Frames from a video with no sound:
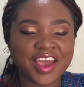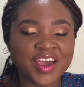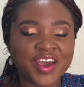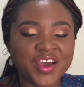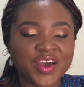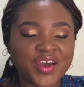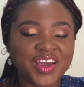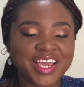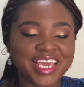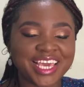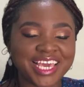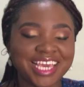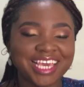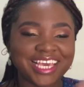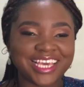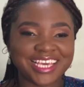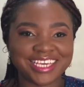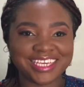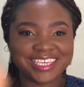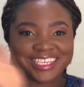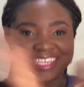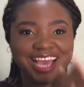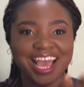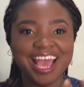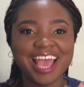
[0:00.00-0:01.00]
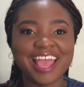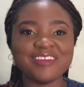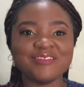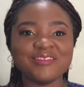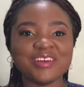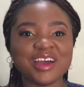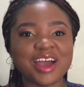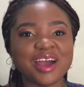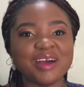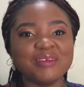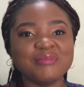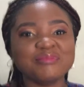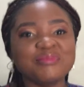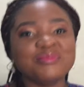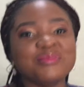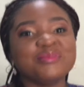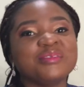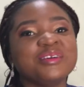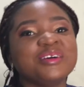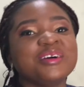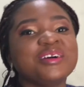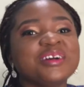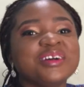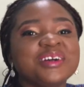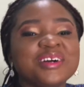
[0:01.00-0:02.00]
Okay, hi
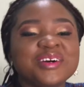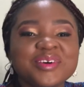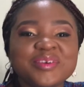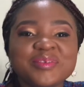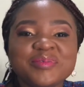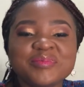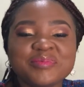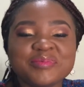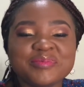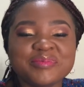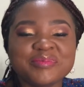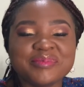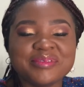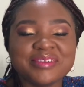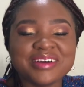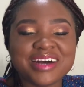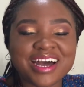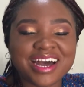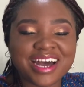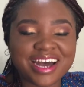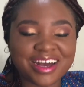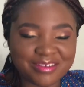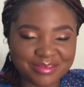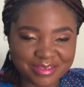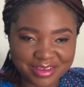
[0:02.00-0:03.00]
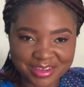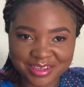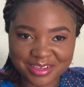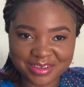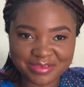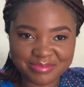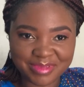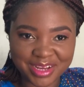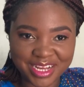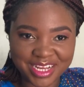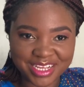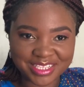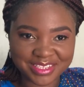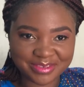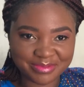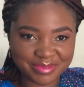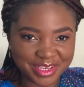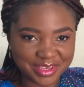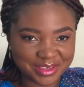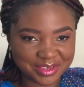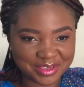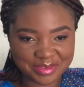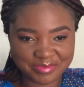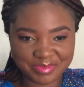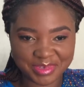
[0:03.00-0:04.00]
fam, welcome and welcome back to
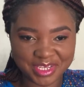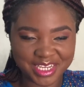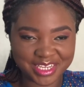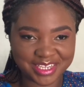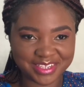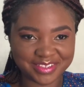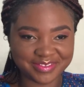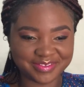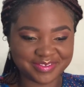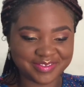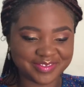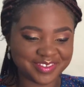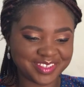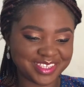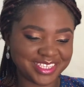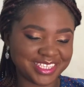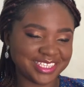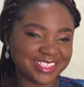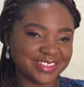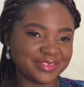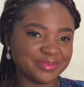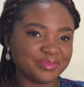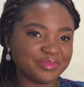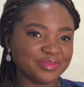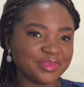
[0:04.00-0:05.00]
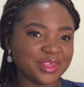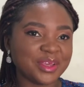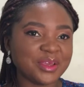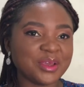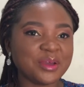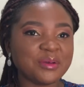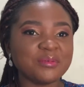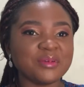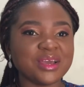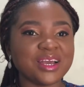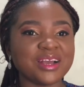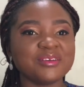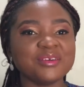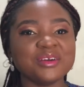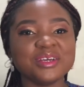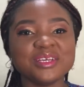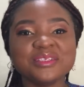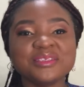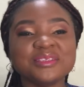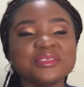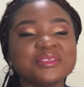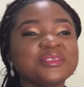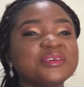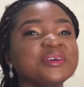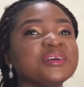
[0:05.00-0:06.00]
my YouTube channel. Okay, we are
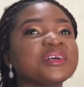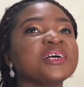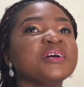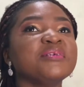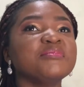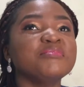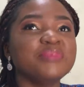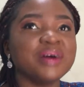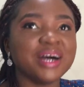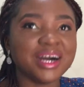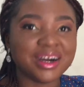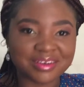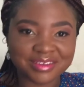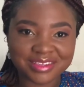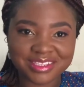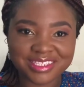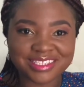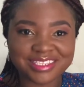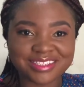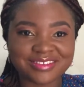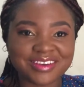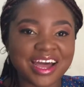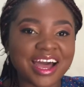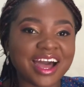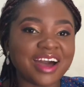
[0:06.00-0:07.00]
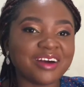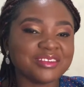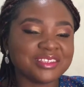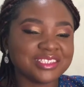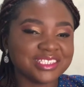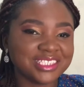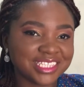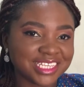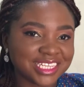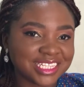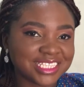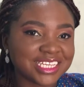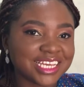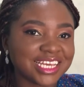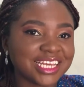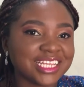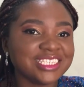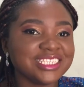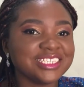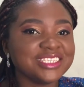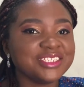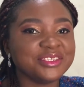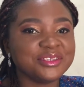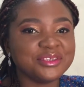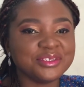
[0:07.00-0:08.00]
going to talk about
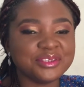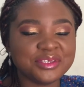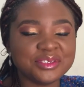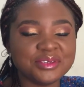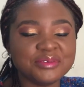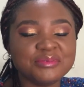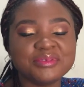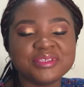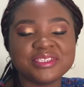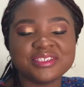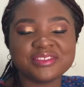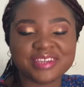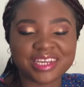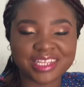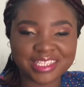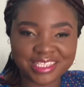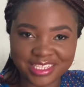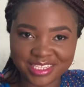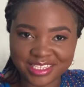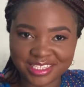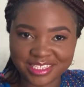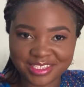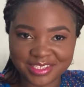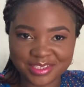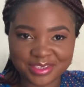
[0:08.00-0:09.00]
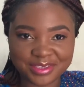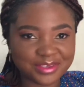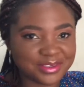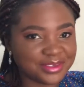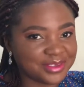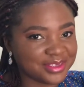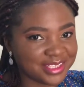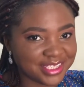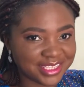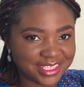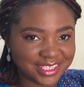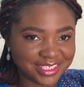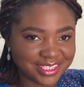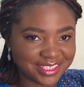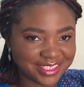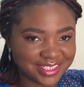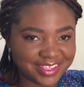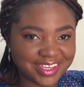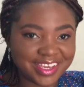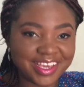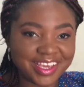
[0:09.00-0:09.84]
outdated YouTube strategies today.